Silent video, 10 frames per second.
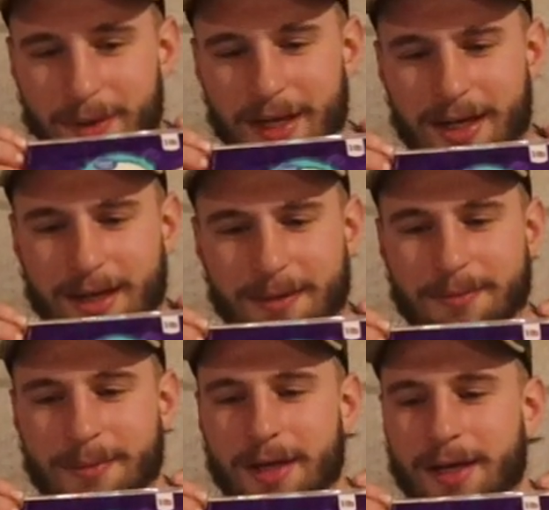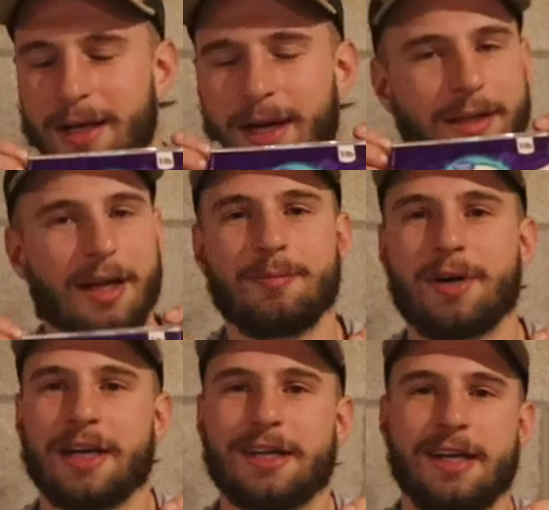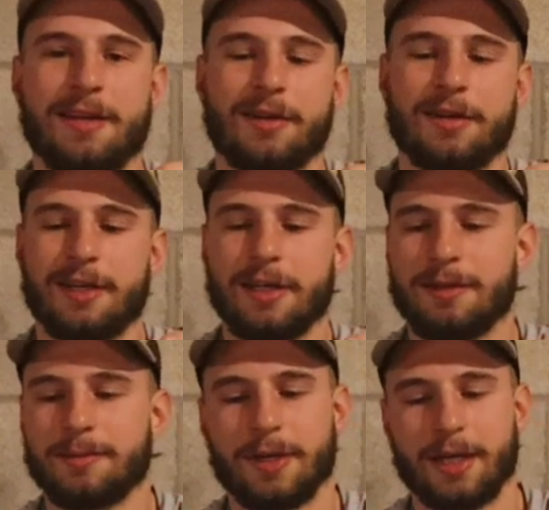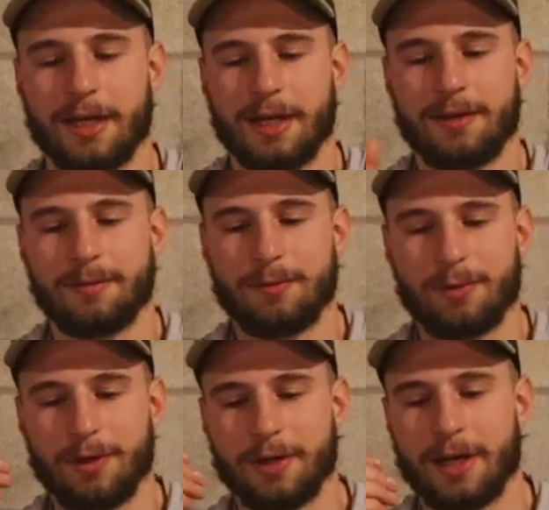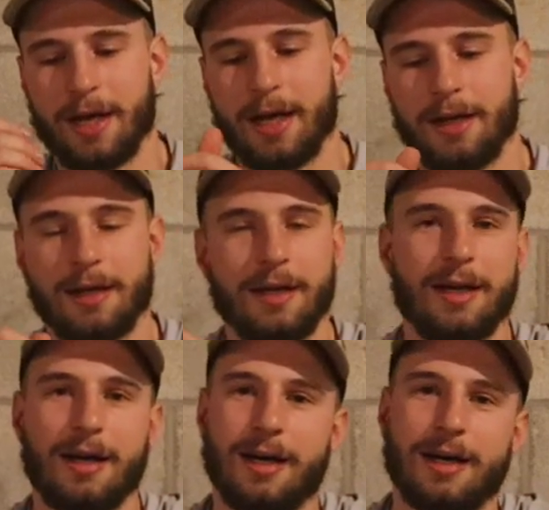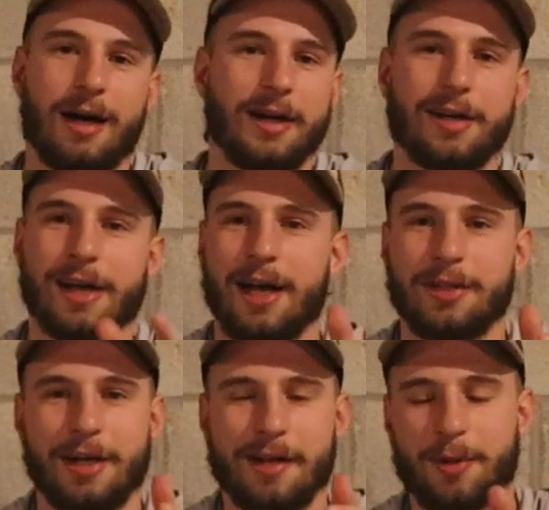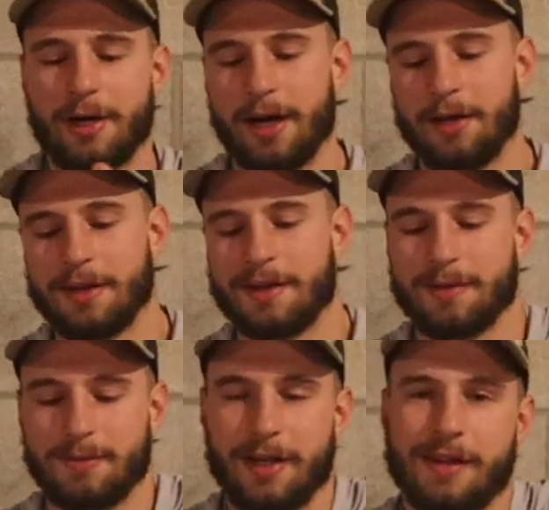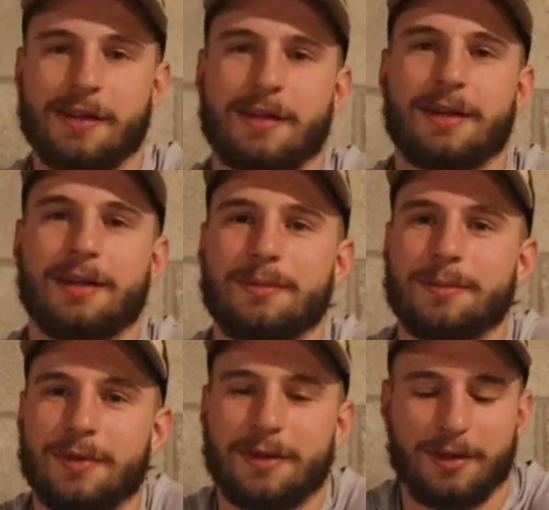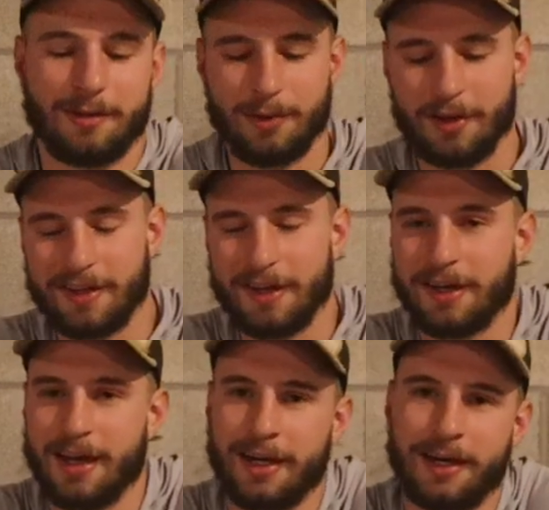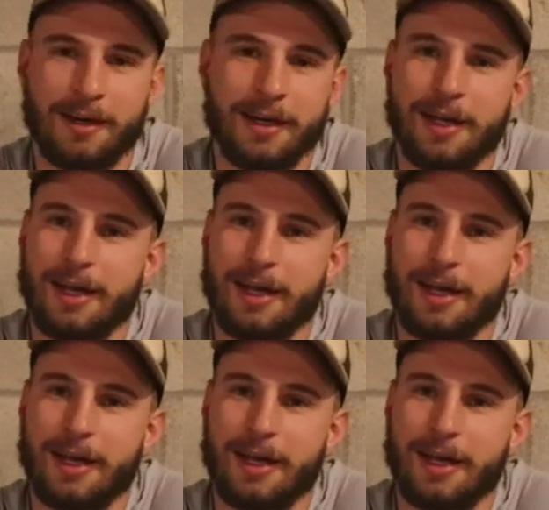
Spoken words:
I love bringing cheese on trail. Again, we're looking at 100 calories per ounce. That's what it's sitting at here.